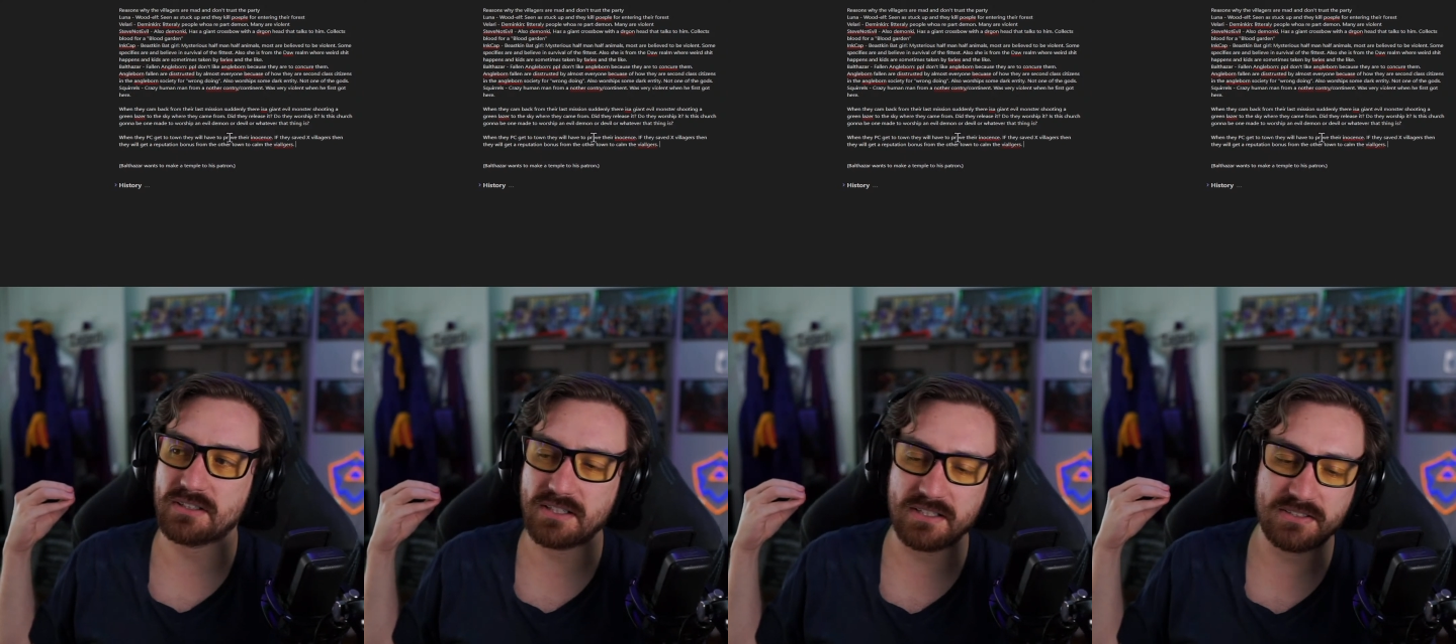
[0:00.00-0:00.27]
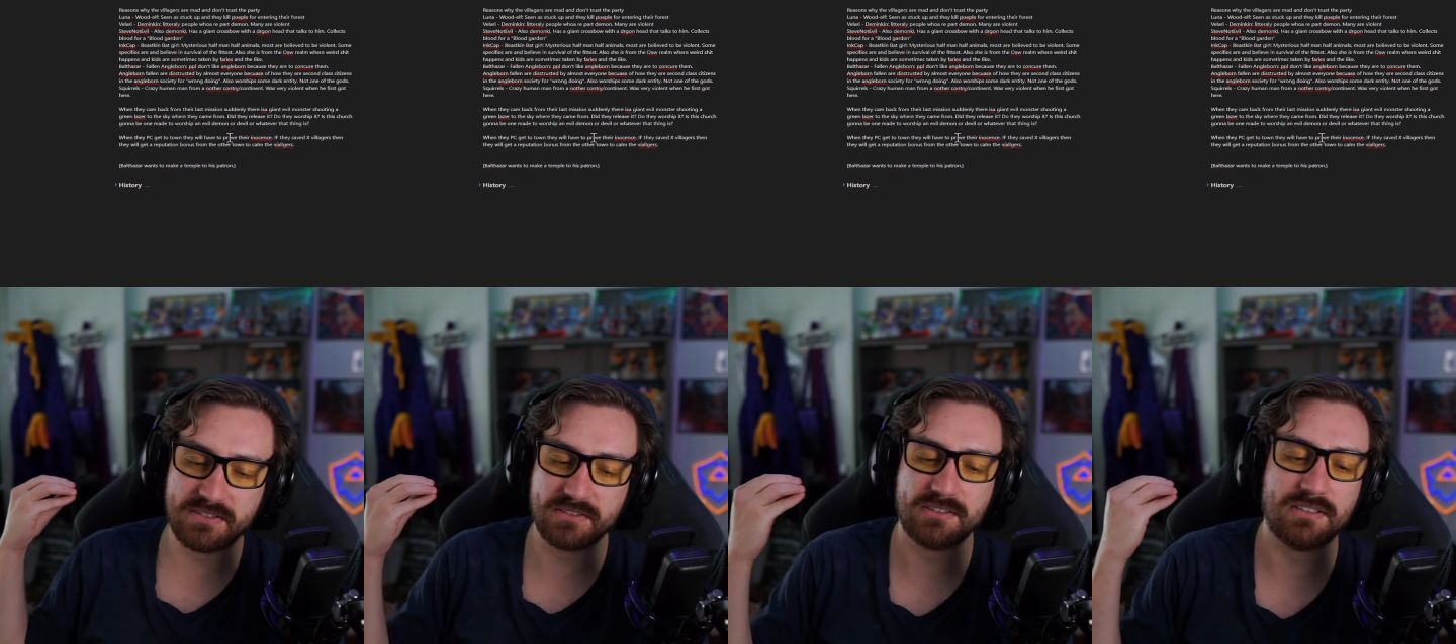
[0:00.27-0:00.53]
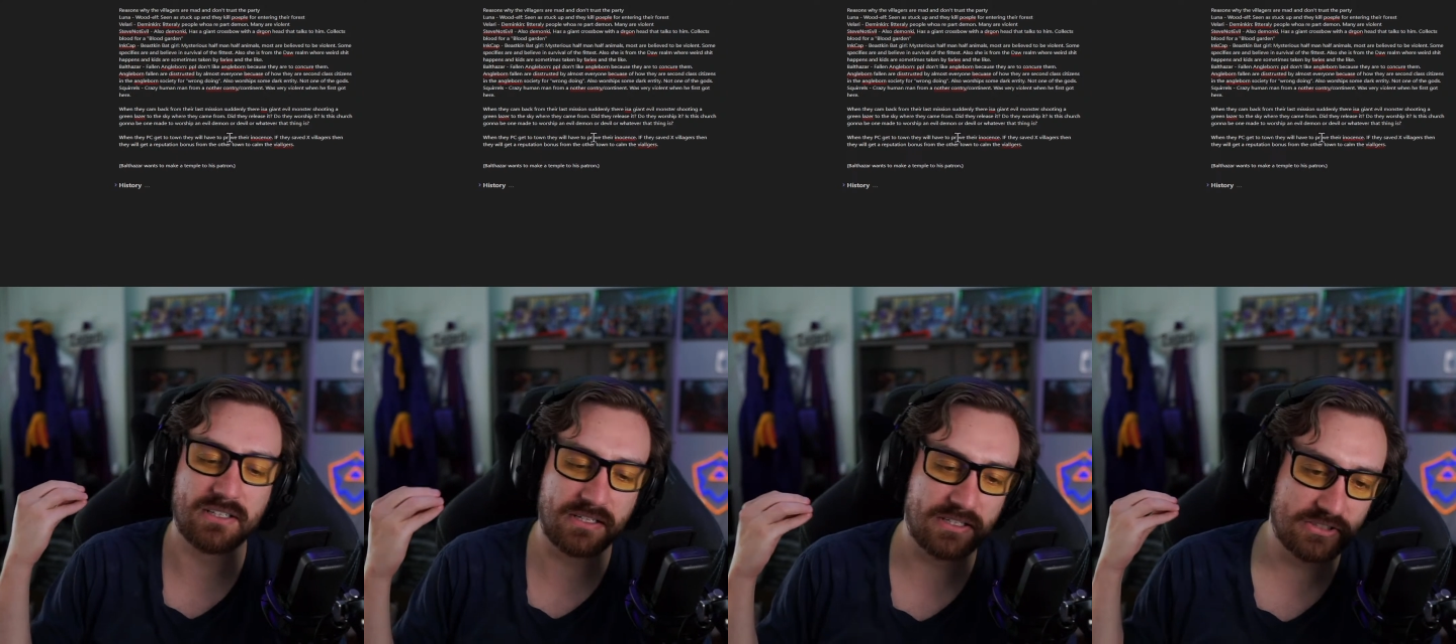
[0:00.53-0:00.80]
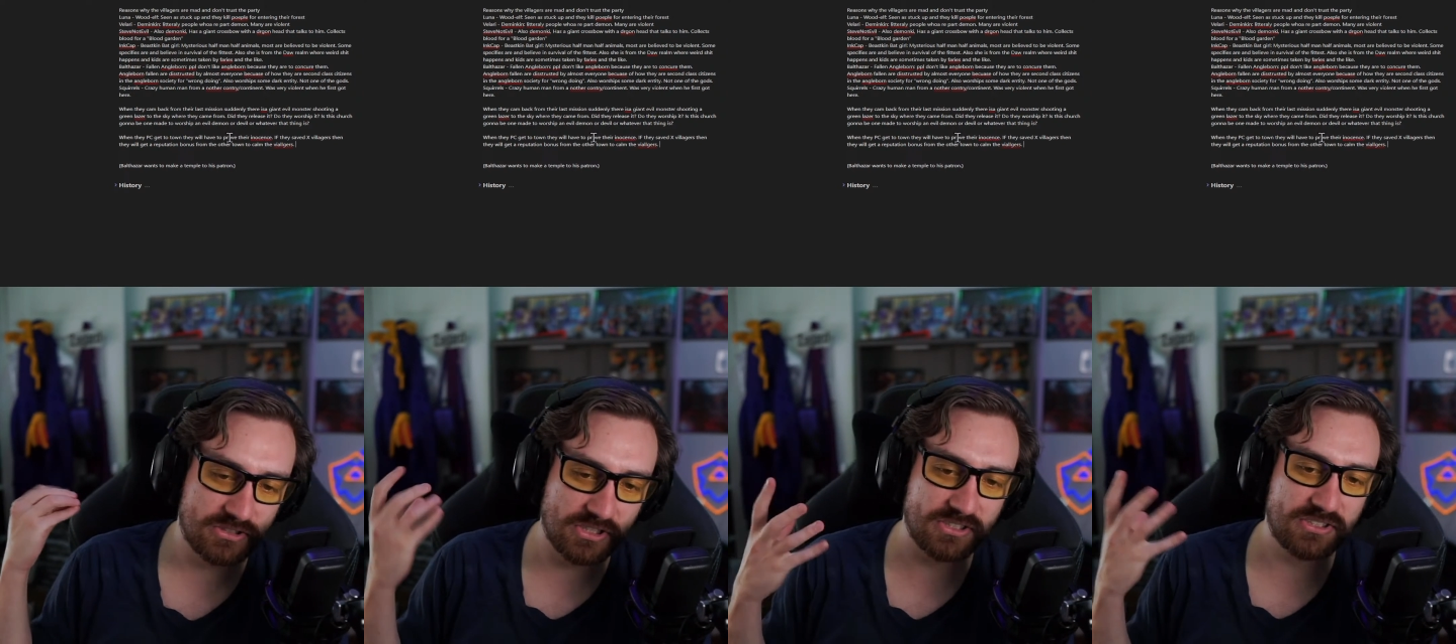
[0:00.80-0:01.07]
they
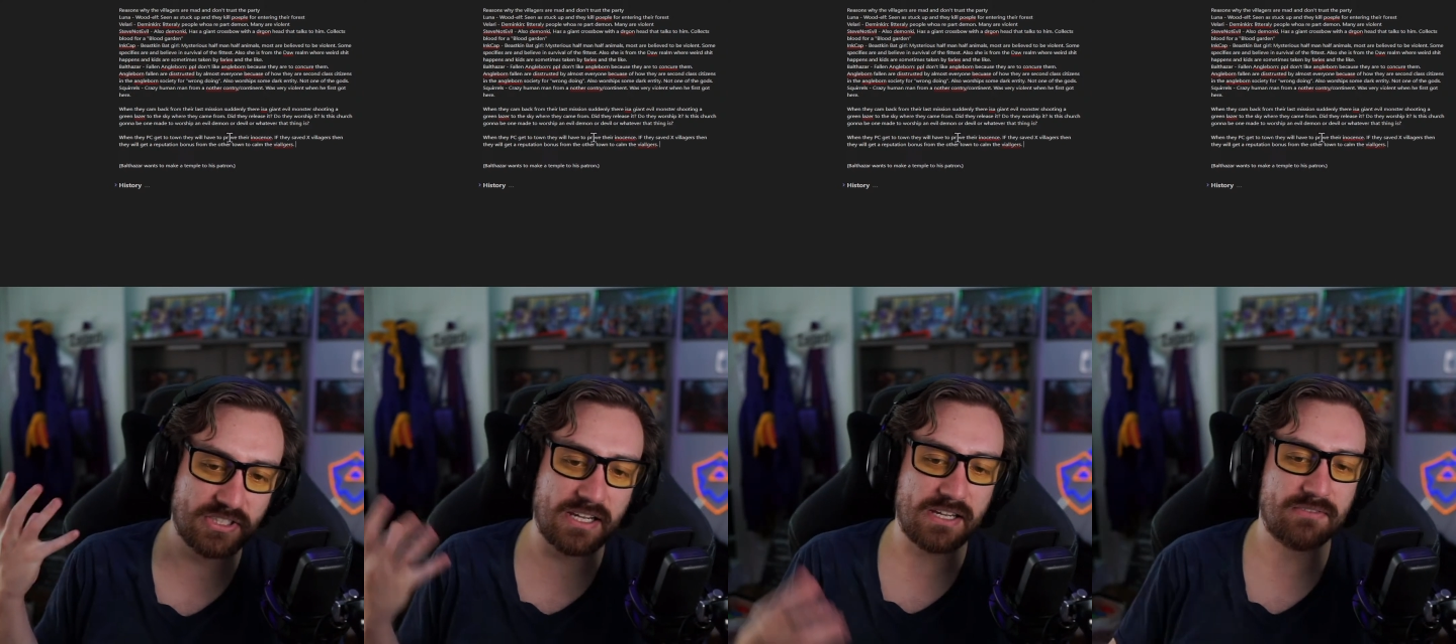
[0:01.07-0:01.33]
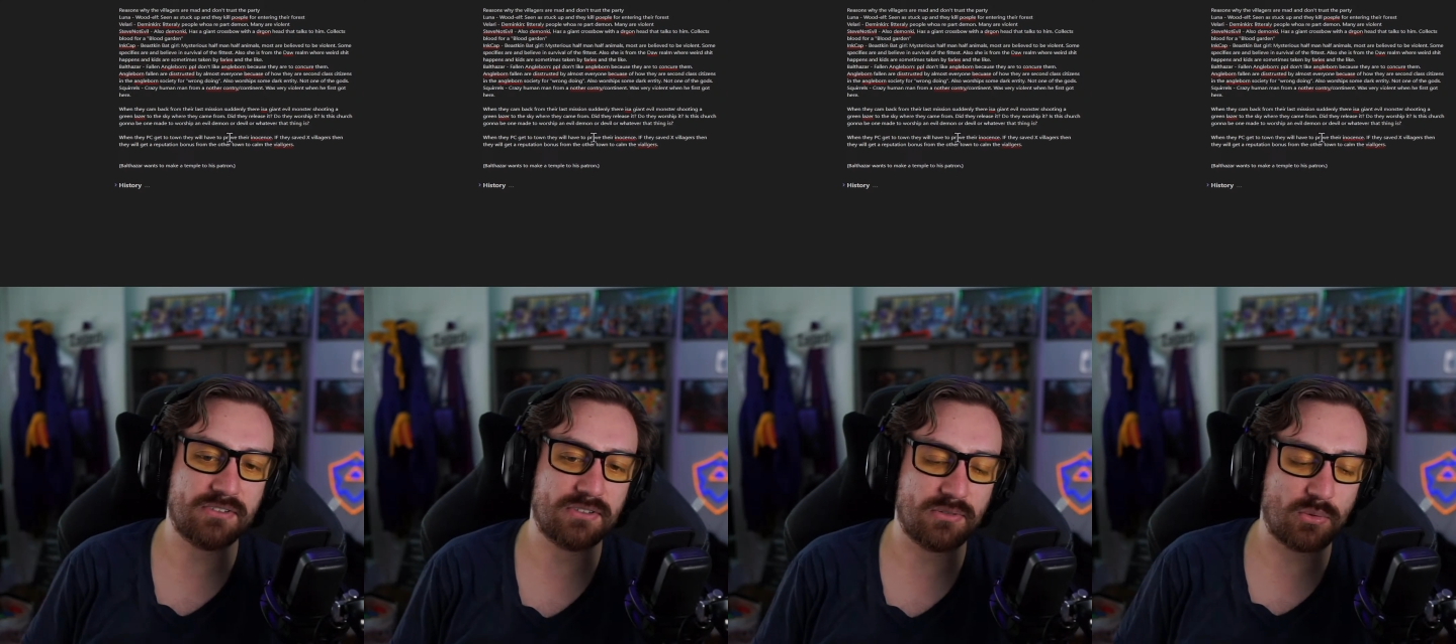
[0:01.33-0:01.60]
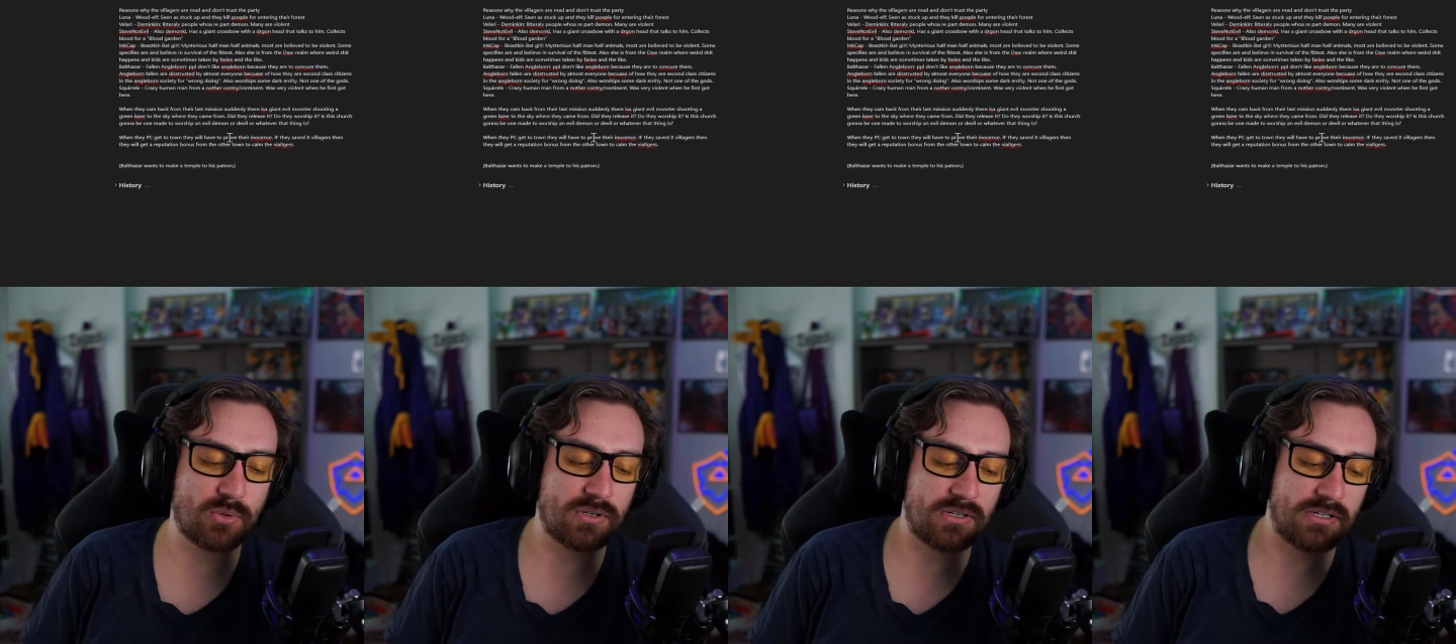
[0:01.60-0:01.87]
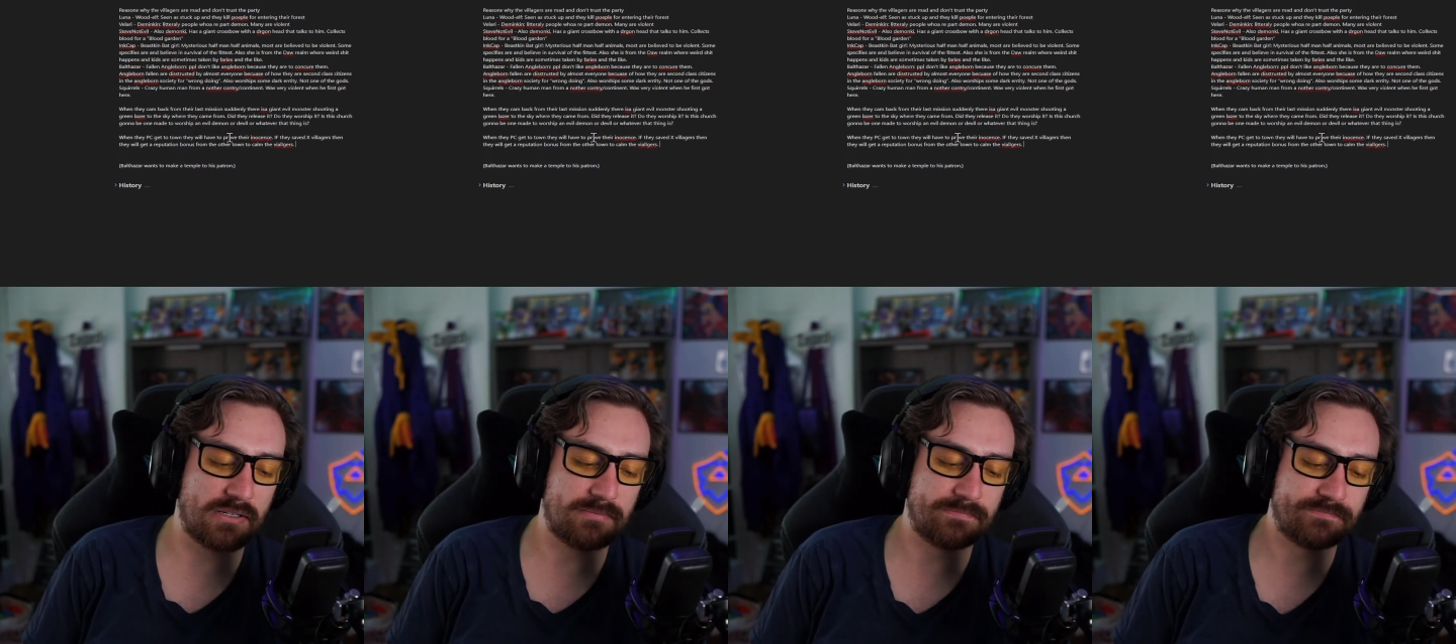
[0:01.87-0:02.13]
just saved, or